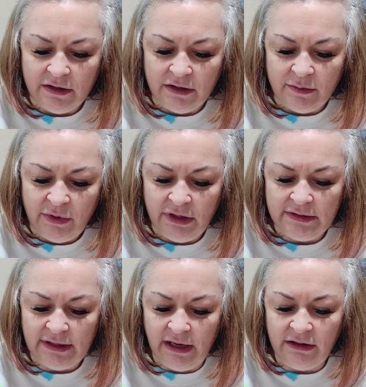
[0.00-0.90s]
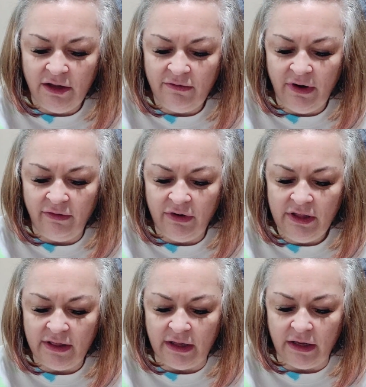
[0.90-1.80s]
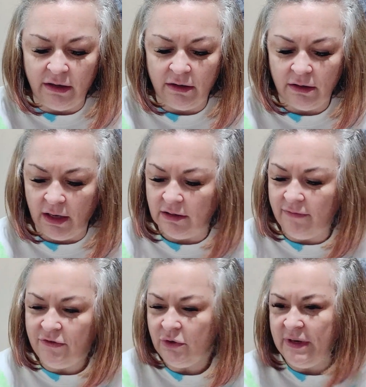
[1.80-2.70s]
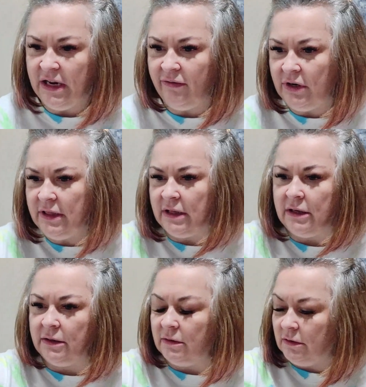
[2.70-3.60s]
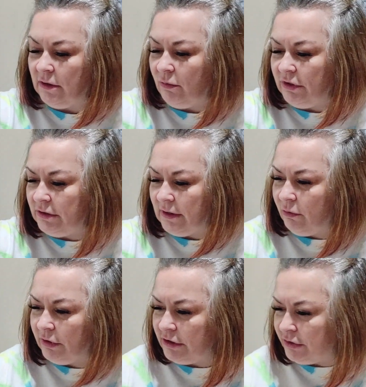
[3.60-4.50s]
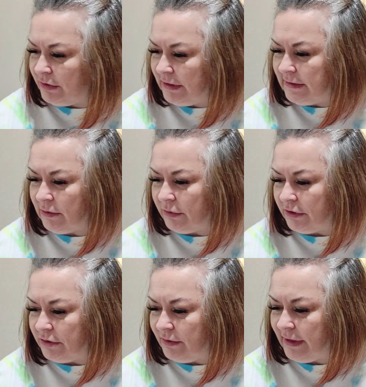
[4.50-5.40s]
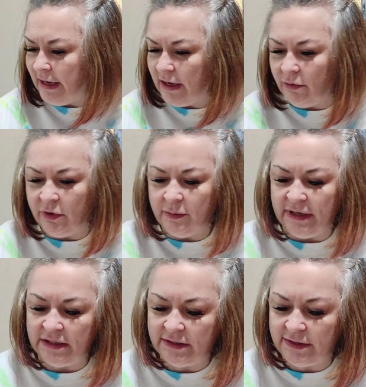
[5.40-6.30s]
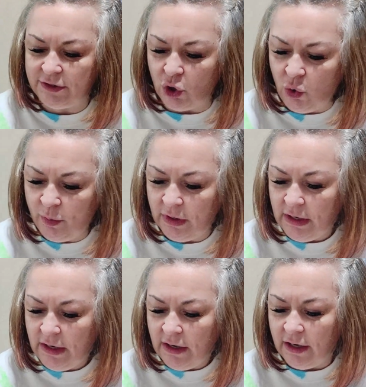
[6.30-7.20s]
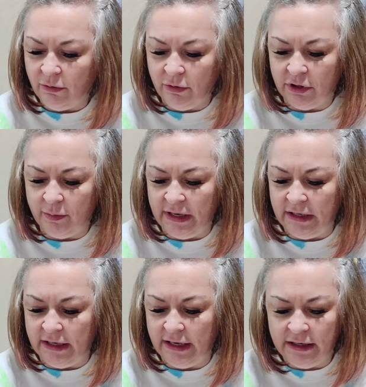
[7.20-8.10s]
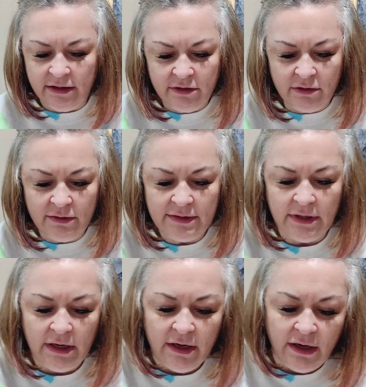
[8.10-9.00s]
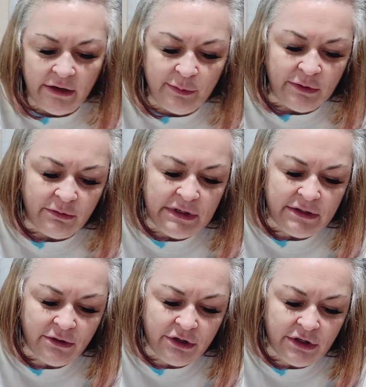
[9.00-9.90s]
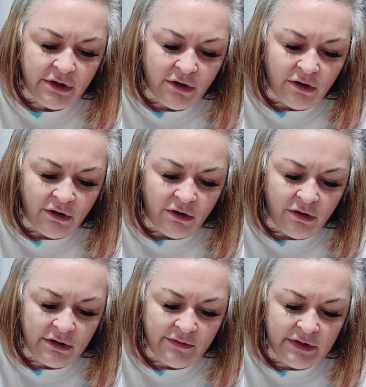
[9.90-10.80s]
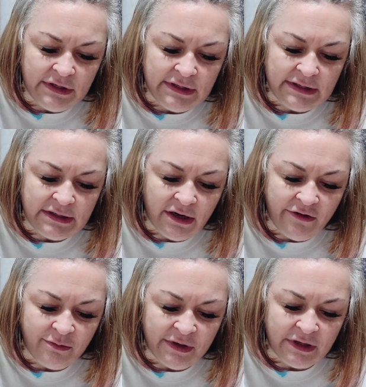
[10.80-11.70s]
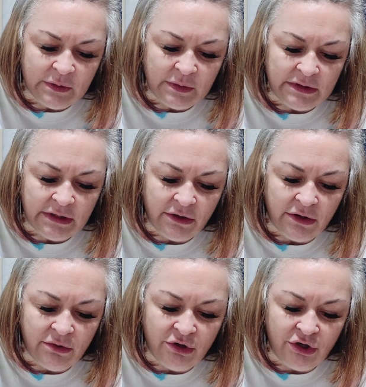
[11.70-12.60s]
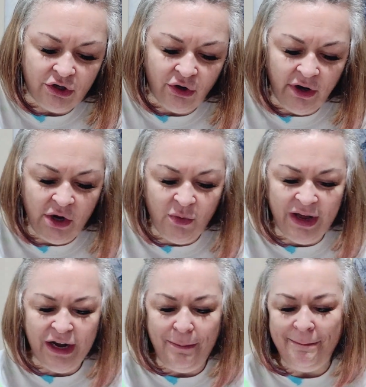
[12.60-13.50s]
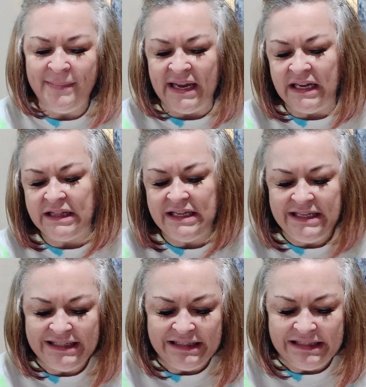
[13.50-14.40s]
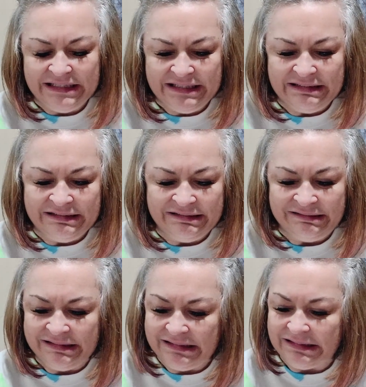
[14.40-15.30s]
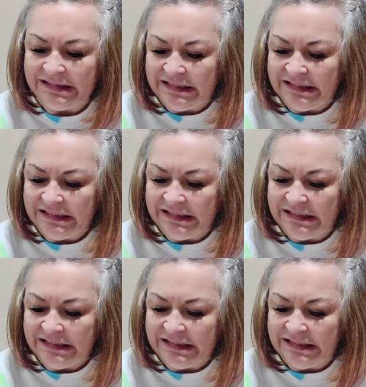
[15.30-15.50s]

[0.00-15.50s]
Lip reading: Because I love everything. I love doing everything. I want to do this. I want to do that. I want to make soap. I want to make candles. I've been researching all of this stuff. My husband's like, are you sure you want to make these things?